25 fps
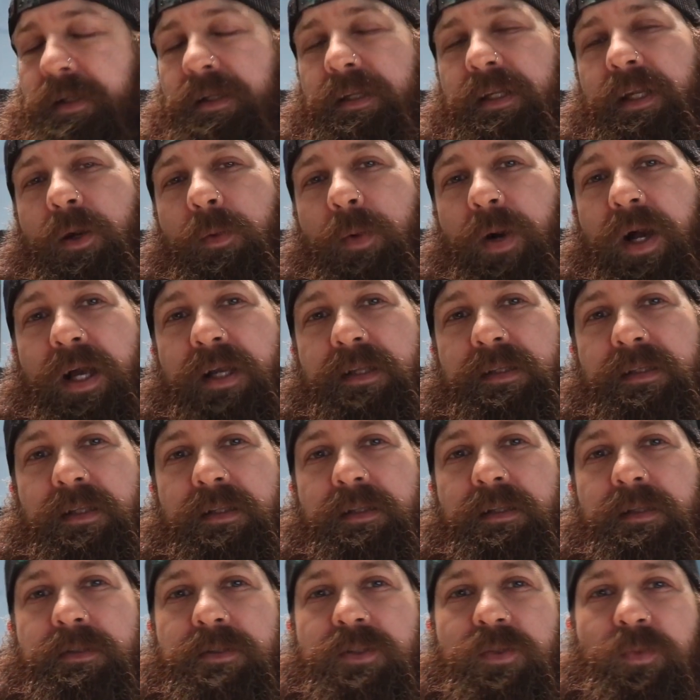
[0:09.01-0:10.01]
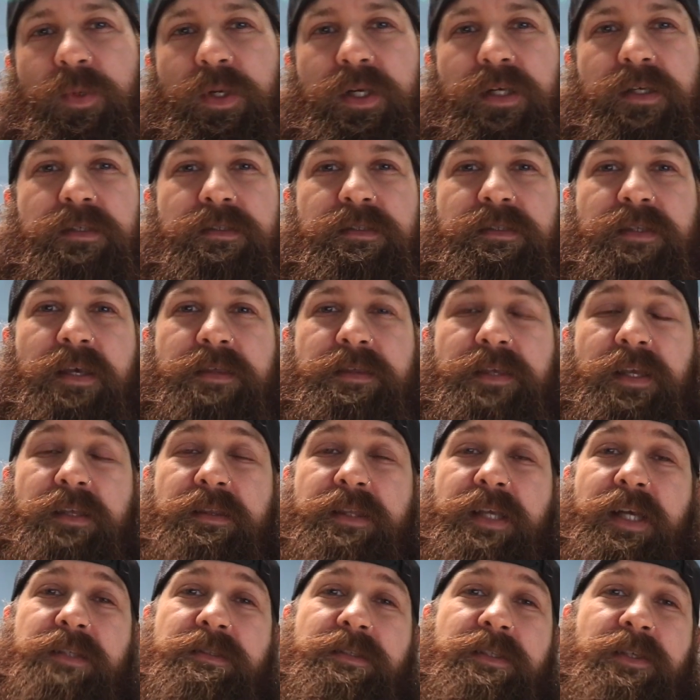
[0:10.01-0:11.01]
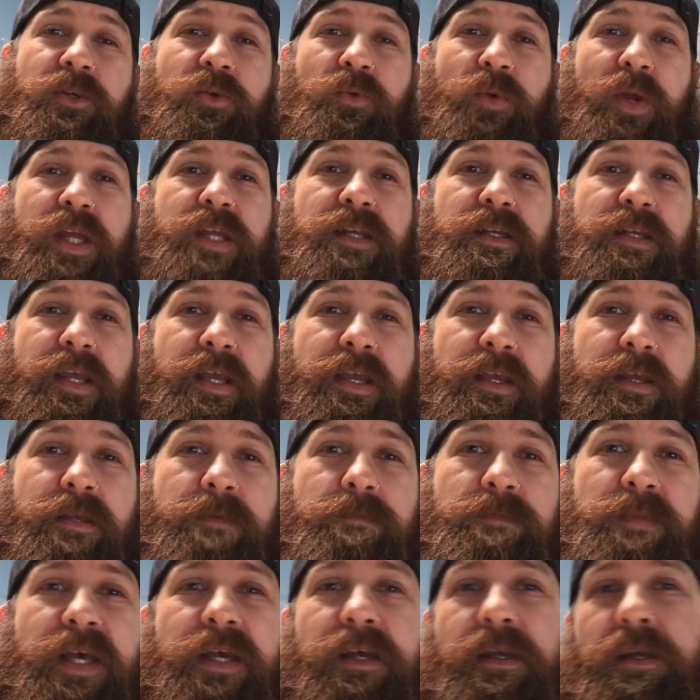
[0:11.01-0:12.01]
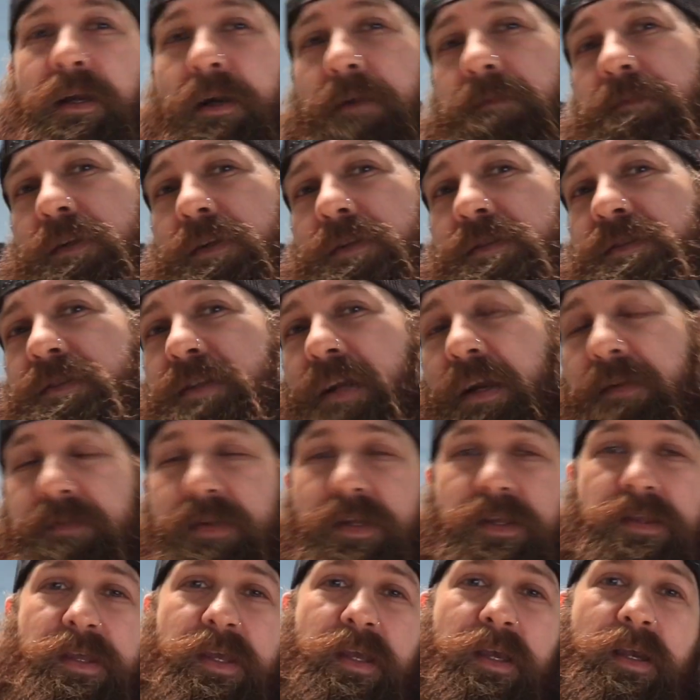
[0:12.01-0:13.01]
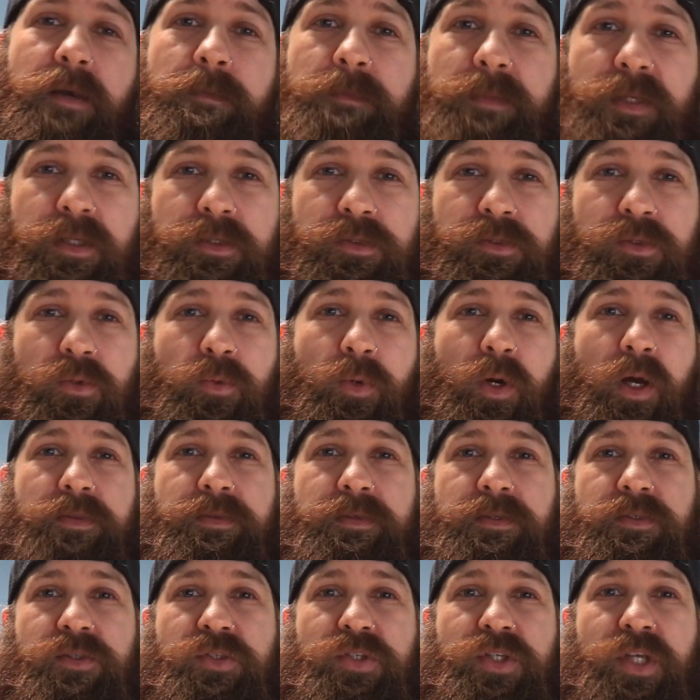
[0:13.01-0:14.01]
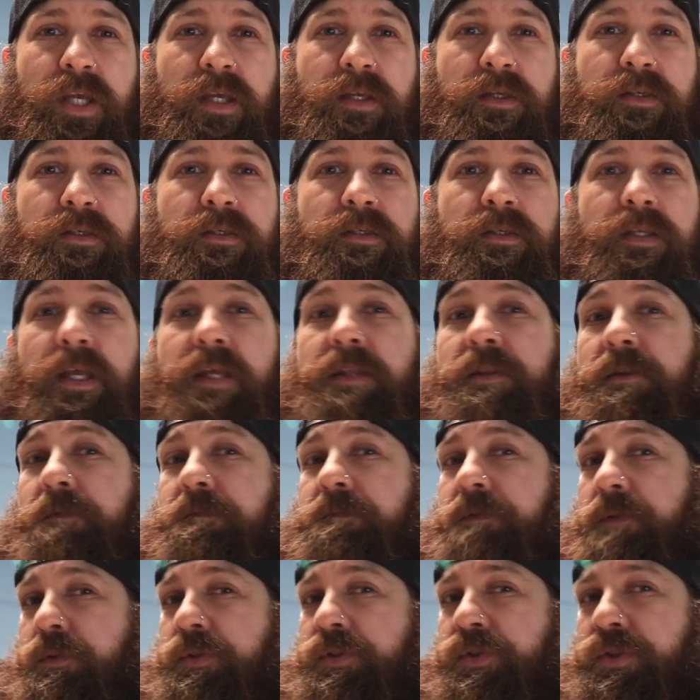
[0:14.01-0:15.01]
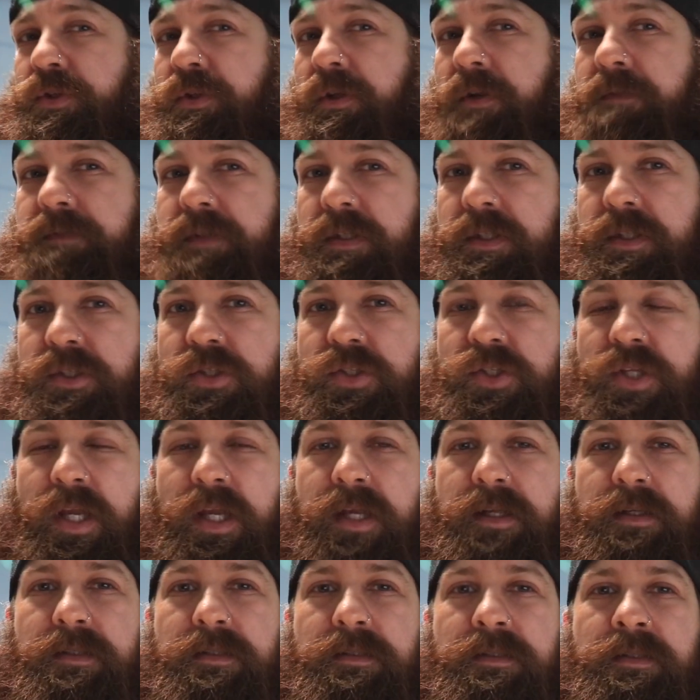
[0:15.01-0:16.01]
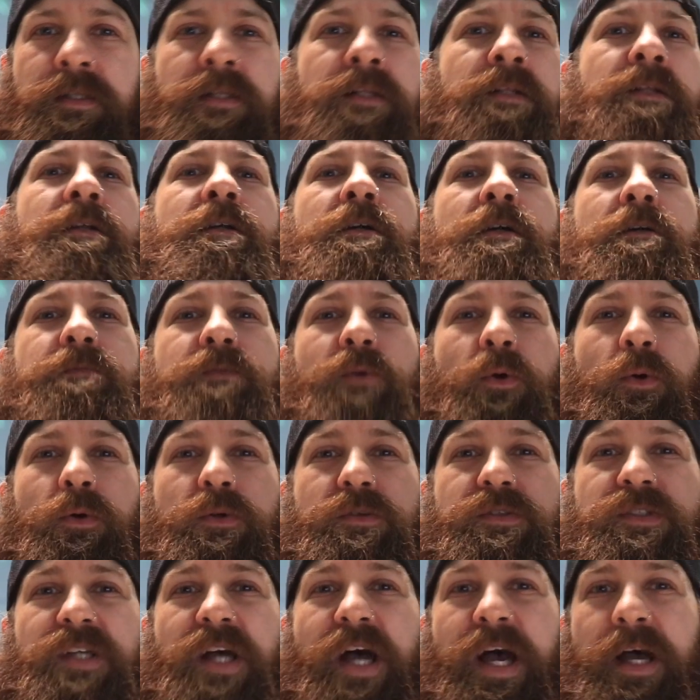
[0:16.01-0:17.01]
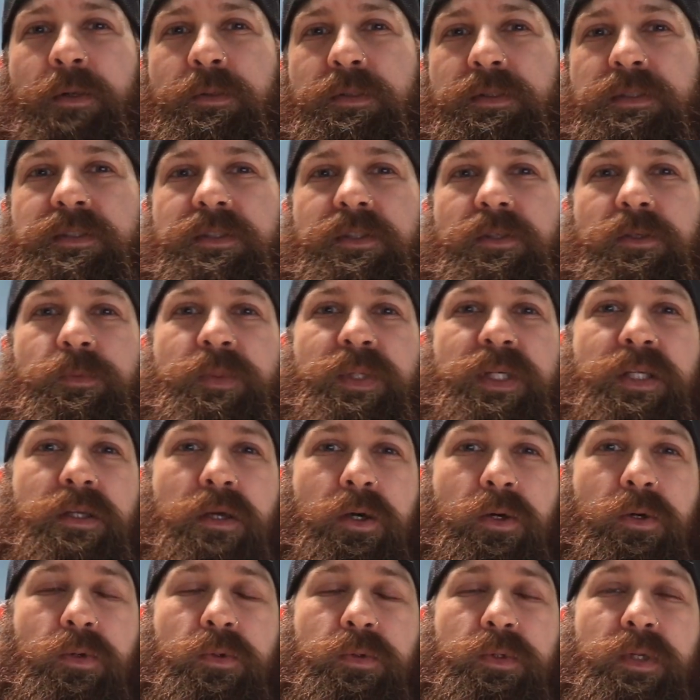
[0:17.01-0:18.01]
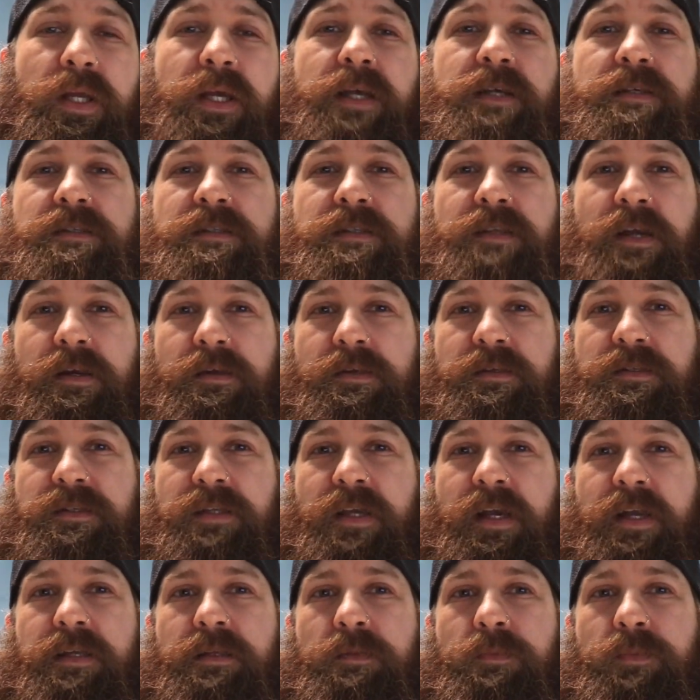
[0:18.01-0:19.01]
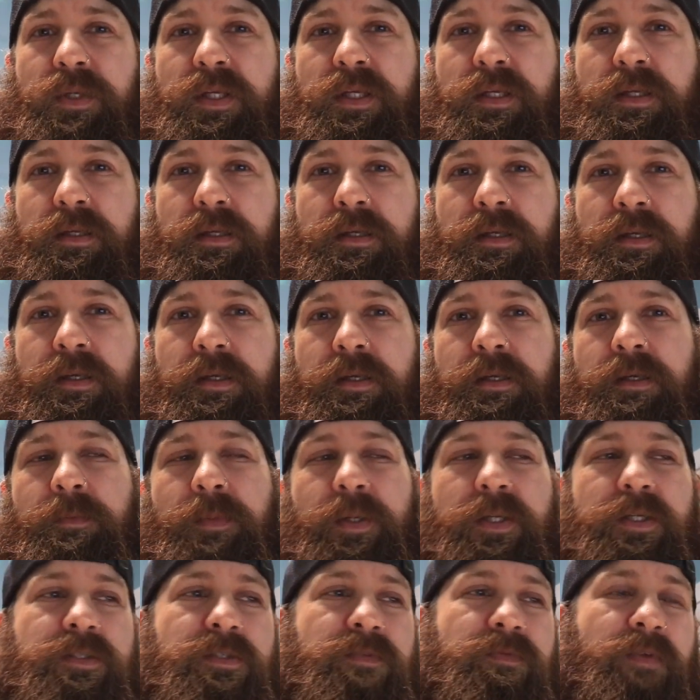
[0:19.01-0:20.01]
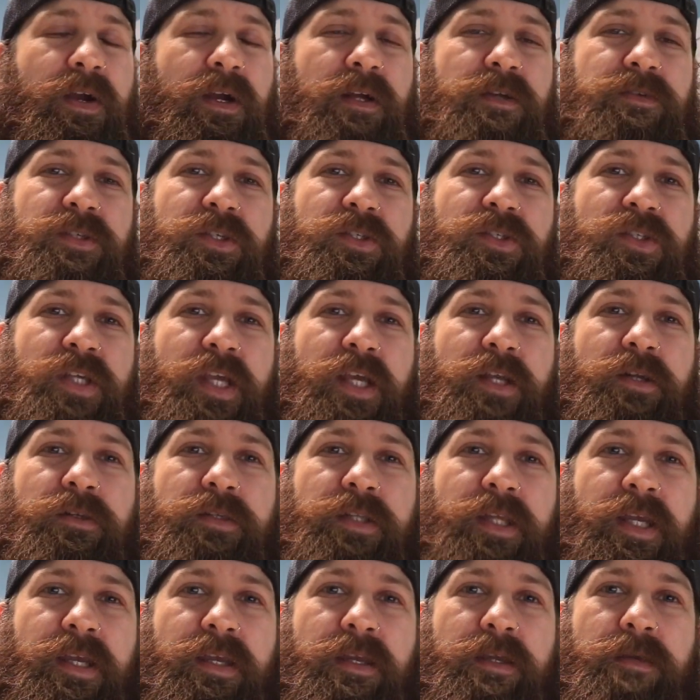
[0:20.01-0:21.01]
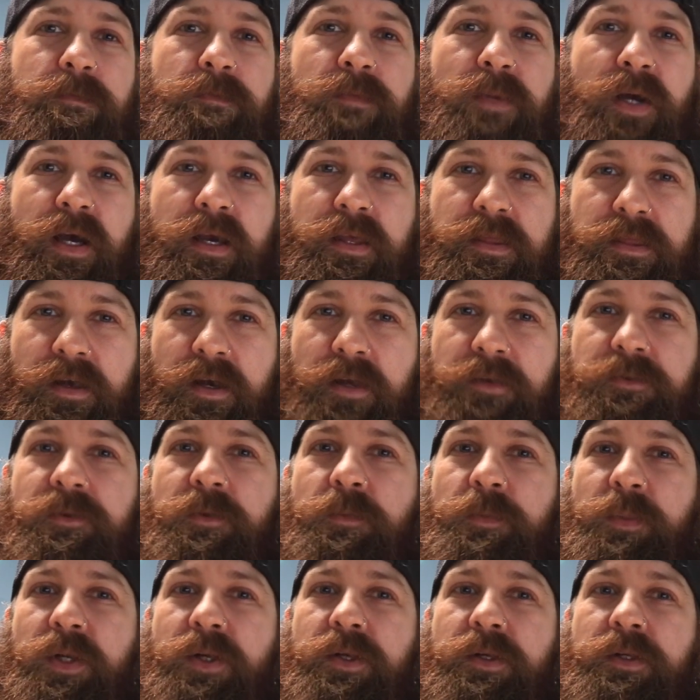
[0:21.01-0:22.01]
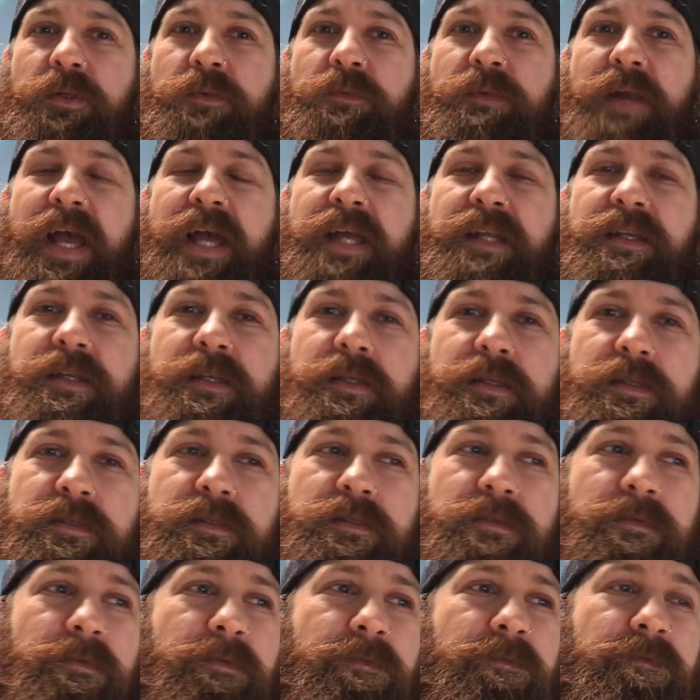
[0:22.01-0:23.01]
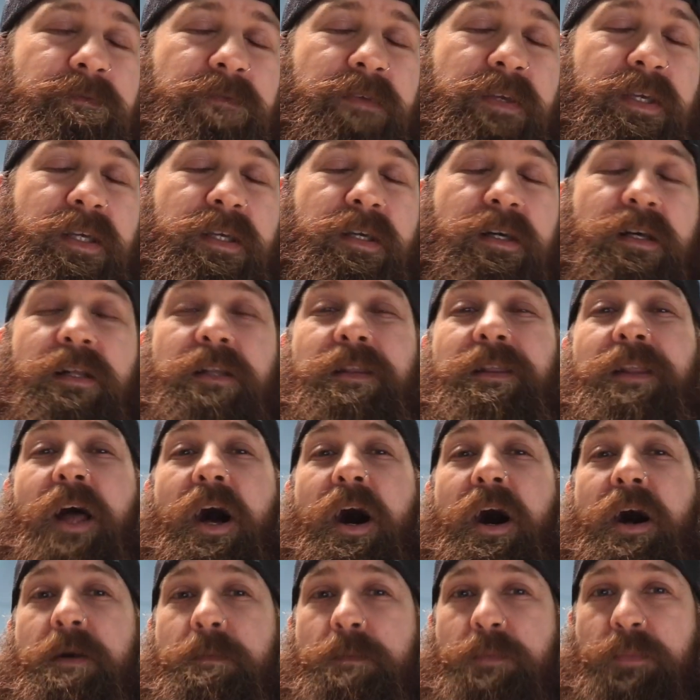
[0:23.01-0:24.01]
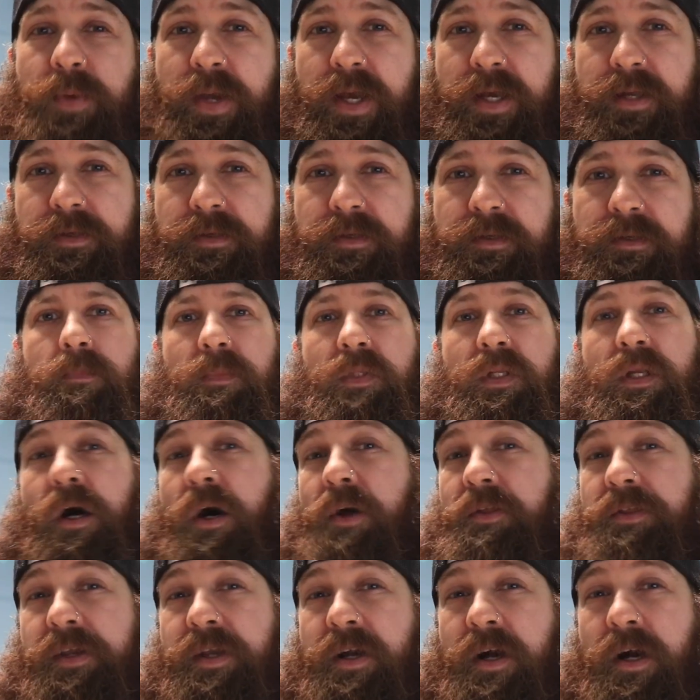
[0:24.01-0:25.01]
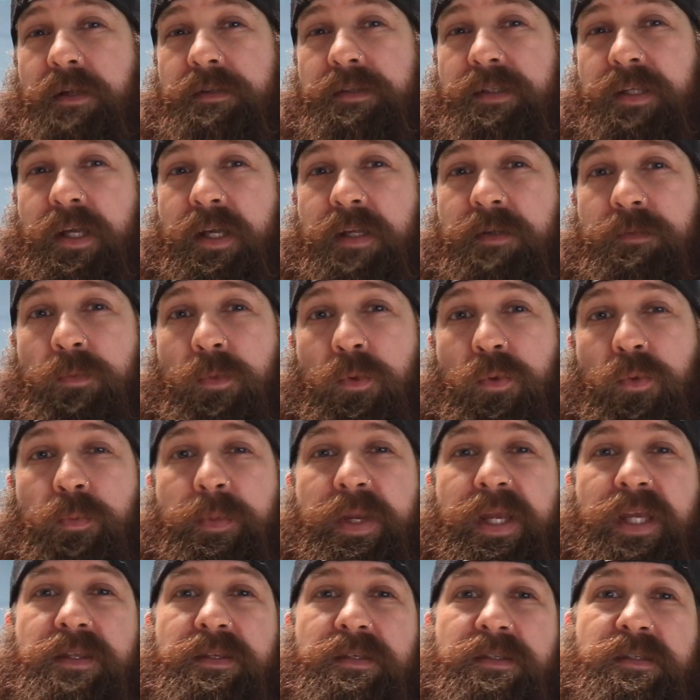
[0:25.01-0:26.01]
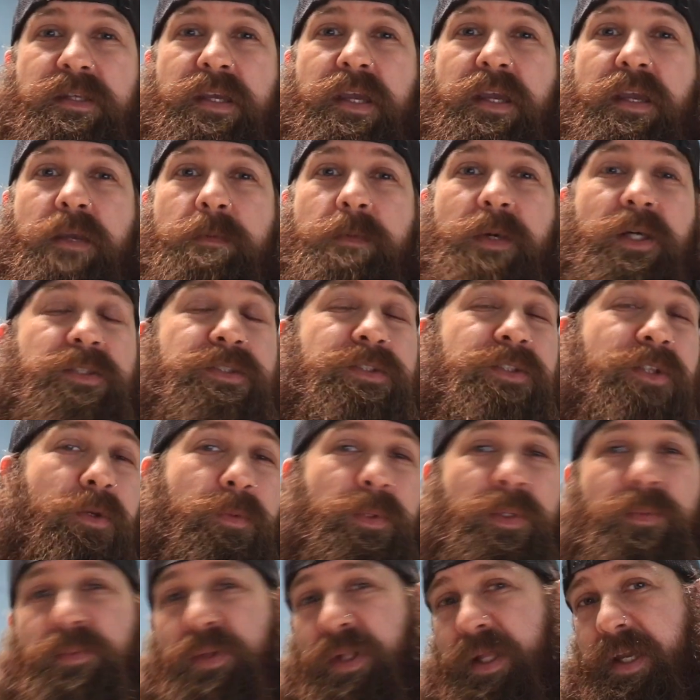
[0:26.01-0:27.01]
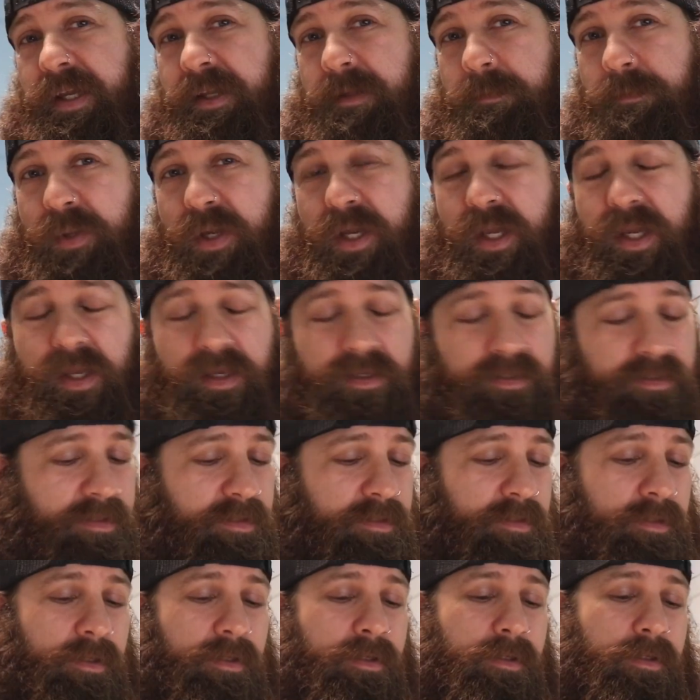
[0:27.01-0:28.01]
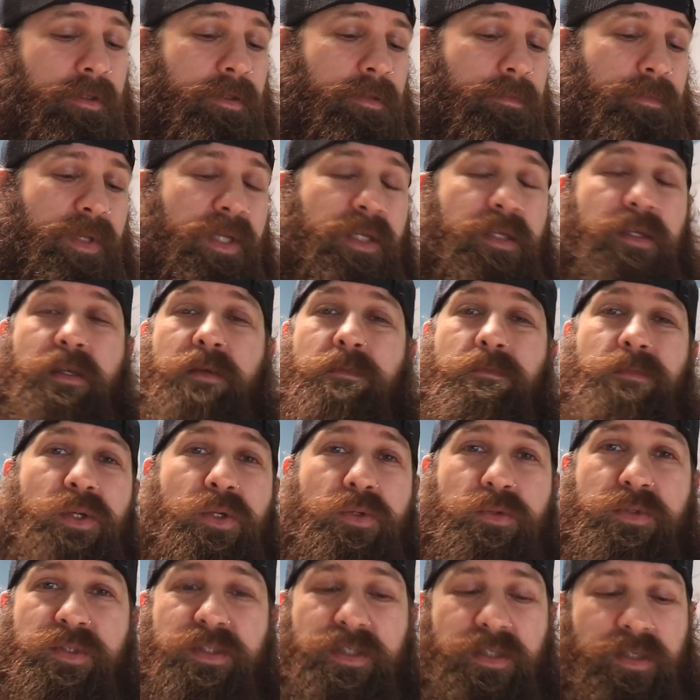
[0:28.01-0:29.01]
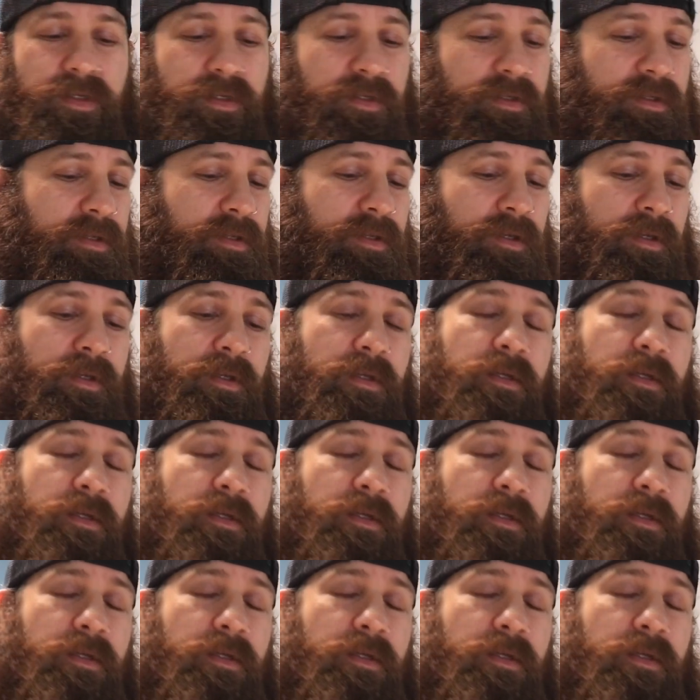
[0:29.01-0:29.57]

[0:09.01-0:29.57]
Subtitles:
Now, why I did this was, I think that's a great name that covers everything I'm going to do on this channel and the future of this channel. Of course, I will still be known as Darkside B, but as far as a channel name, I thought the Bearded Radness fit a lot better. All the content will remain the same. I'll still be playing bass, making music